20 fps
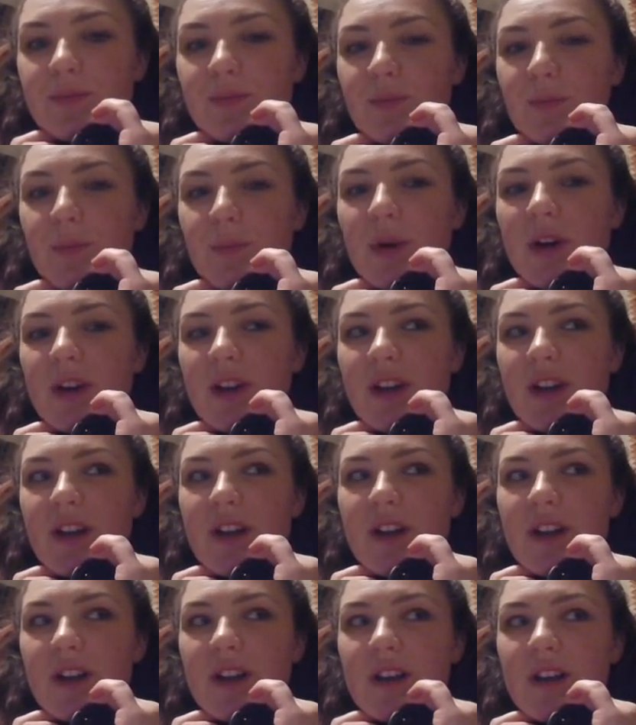I
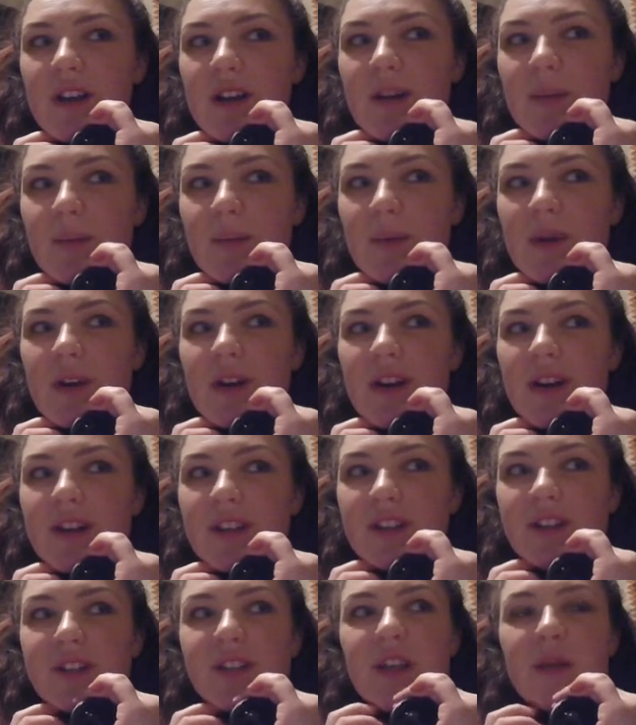
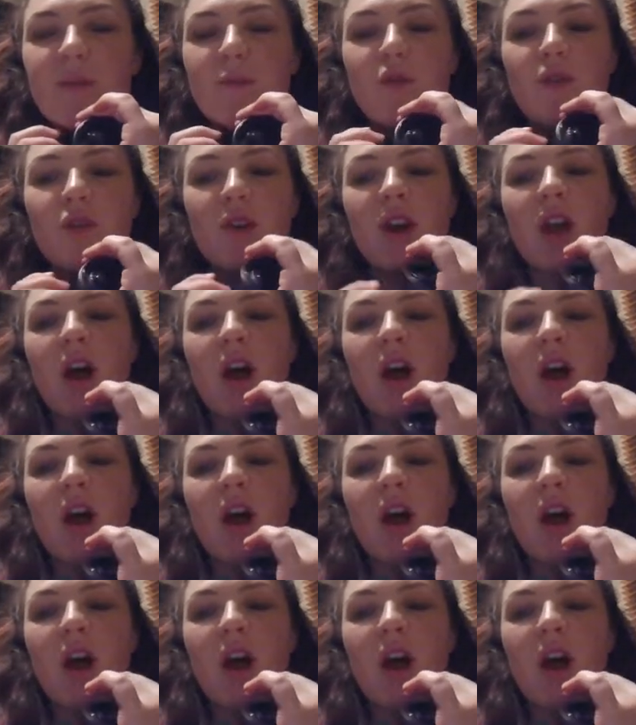just get more.